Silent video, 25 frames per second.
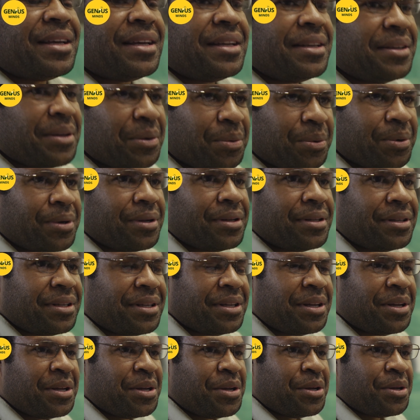in the world.
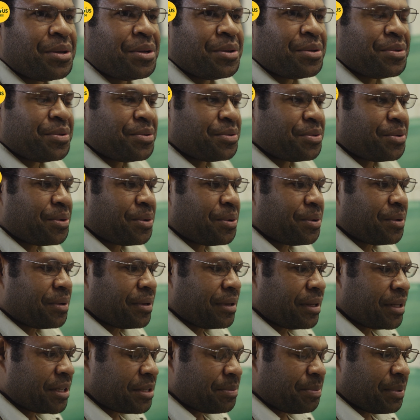So
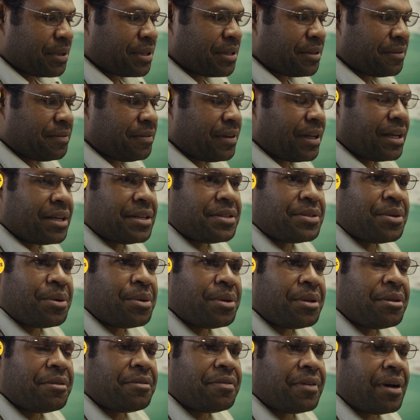this butterfly is
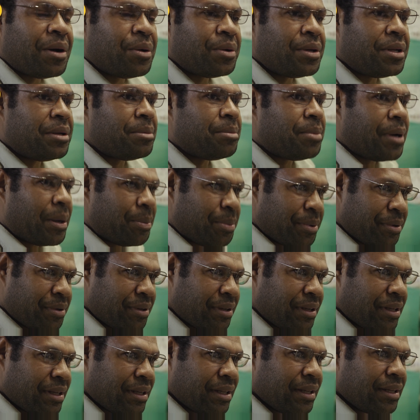only found in Papua
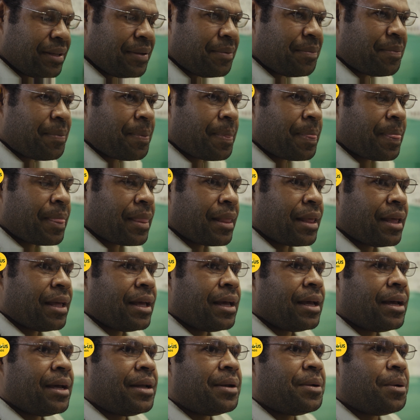New Guinea
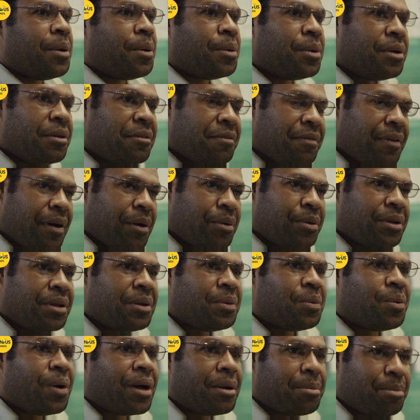and only found
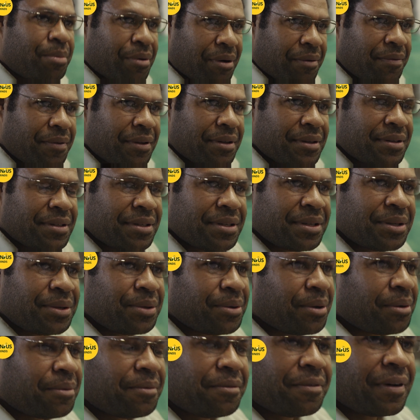in one province.
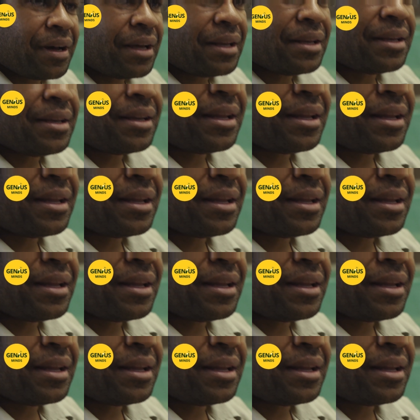You don't find